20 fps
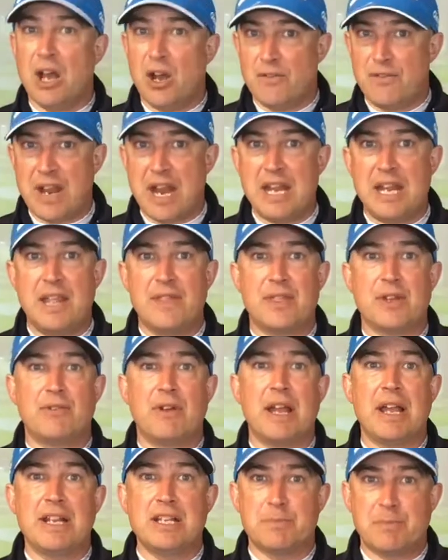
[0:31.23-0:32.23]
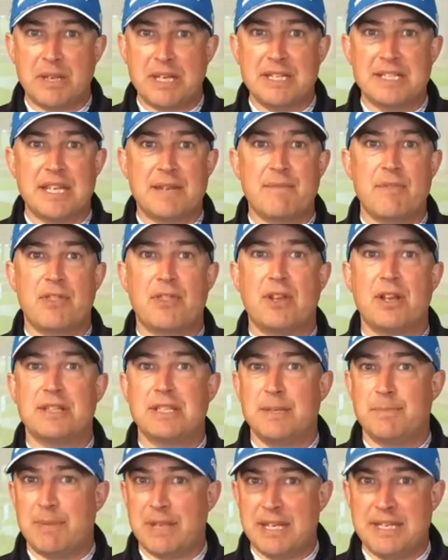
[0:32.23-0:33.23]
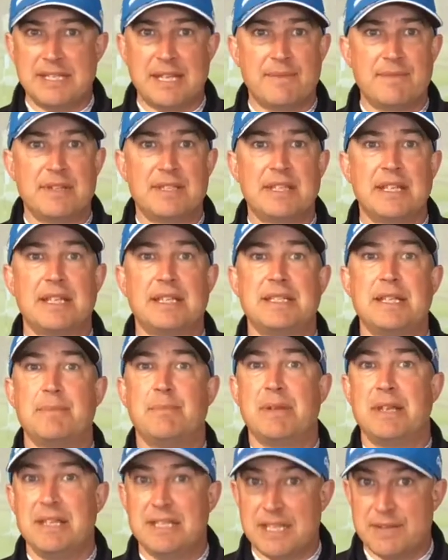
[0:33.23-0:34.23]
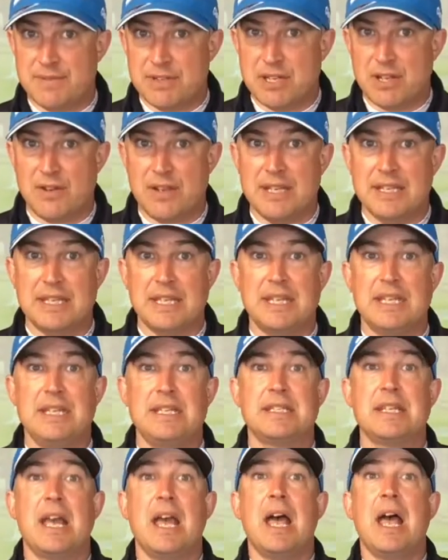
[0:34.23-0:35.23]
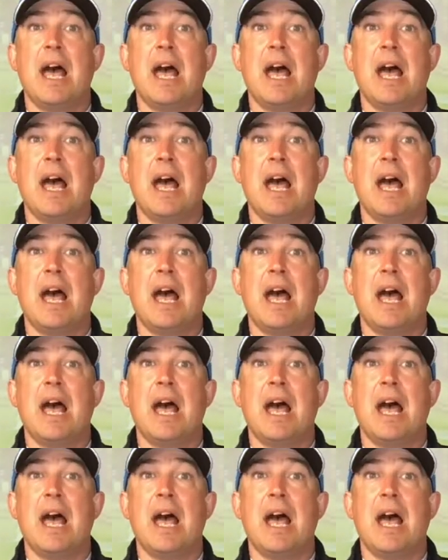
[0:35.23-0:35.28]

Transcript: of any of the range, P730, P760, P790s,